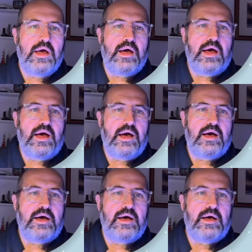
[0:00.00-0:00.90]

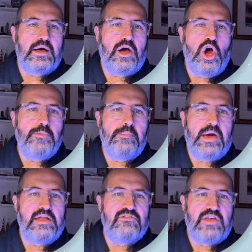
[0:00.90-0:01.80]
Open
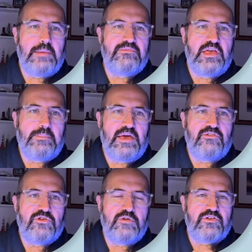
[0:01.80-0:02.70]
Pages MCP
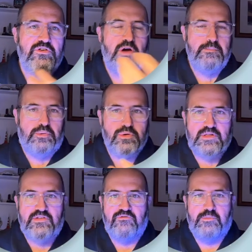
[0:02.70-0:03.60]
server. So I pulled
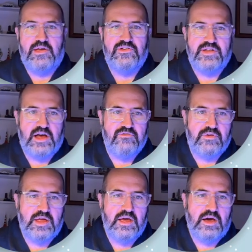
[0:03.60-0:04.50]
this information down from
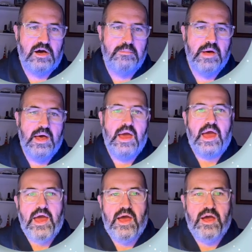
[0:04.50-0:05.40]
GitHub,
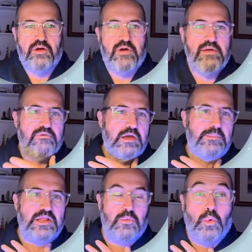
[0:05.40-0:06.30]
a great
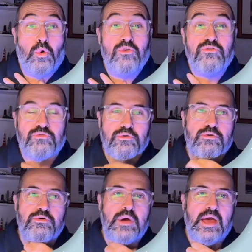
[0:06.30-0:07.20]
README that walks
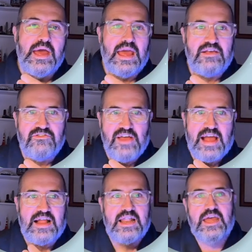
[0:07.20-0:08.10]
through
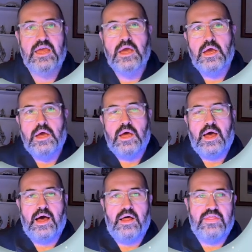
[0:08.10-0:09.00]
exactly
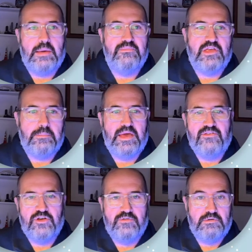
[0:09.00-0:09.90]
the MCP
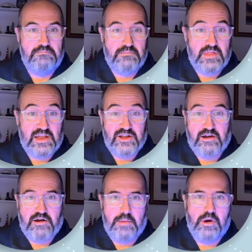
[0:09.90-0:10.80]
server. That
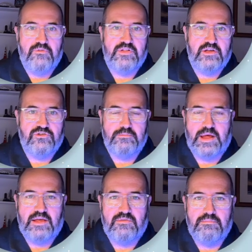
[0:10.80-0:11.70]
diagram hopefully should
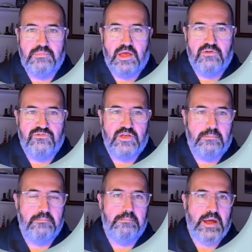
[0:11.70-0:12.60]
make
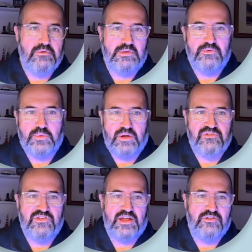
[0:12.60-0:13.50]
some bare resemblance to what I've
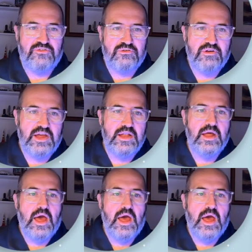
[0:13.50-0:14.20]
just had on screen.